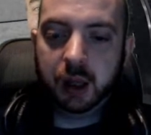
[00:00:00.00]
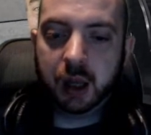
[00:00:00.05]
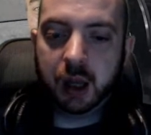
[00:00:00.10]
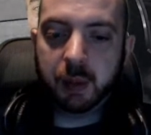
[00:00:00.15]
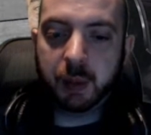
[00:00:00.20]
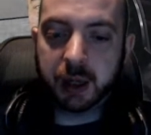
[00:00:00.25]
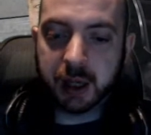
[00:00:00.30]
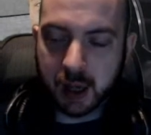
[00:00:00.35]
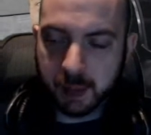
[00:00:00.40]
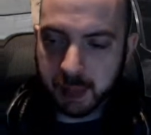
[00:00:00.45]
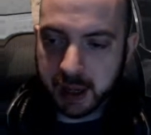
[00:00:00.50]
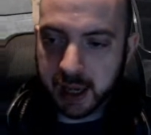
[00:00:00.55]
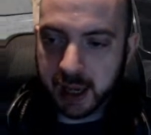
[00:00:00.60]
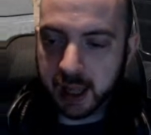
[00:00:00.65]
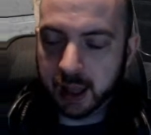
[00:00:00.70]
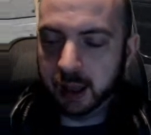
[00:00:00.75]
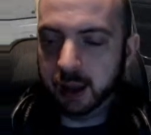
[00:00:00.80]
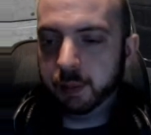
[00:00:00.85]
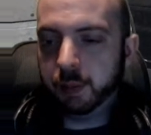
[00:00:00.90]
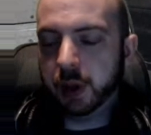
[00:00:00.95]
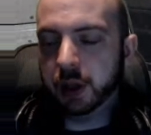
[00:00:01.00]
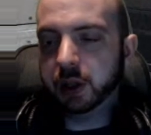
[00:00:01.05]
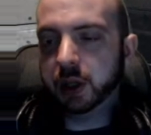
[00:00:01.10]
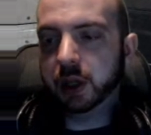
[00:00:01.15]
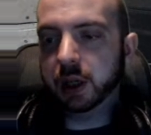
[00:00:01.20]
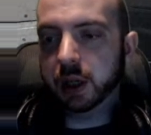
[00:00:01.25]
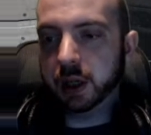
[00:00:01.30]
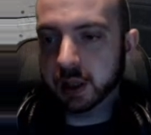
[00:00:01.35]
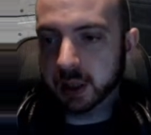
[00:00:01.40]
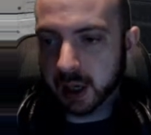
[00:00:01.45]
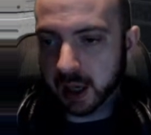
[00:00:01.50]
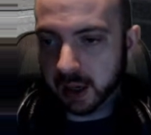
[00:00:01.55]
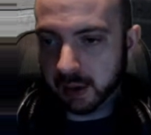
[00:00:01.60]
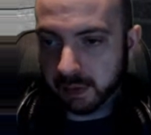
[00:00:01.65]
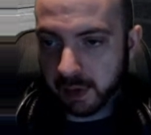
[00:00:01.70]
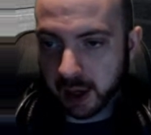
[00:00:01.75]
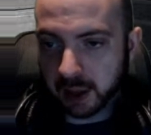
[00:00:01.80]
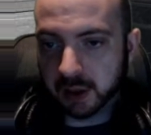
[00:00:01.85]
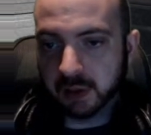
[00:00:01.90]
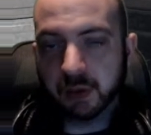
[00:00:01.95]
my dad being ill, but it is a
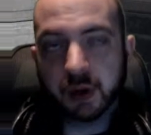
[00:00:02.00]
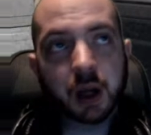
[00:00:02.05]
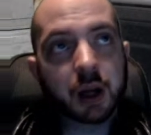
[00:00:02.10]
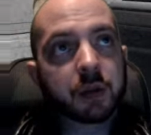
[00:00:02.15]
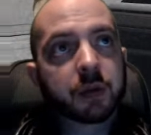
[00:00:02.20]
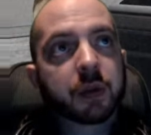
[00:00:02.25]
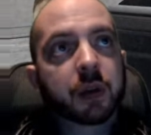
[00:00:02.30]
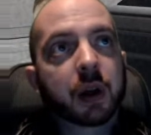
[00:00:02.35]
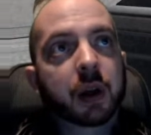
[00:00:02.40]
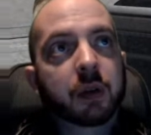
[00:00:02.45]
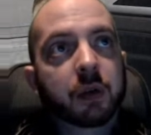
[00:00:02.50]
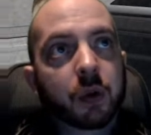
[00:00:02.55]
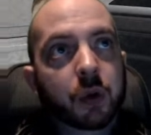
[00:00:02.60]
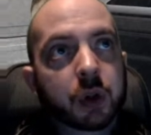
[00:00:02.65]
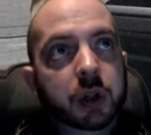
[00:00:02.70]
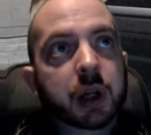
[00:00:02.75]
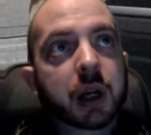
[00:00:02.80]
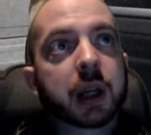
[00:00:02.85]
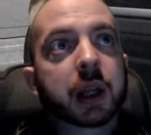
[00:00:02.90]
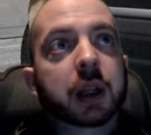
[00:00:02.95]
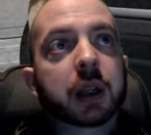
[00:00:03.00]
fact of life, unfortunately.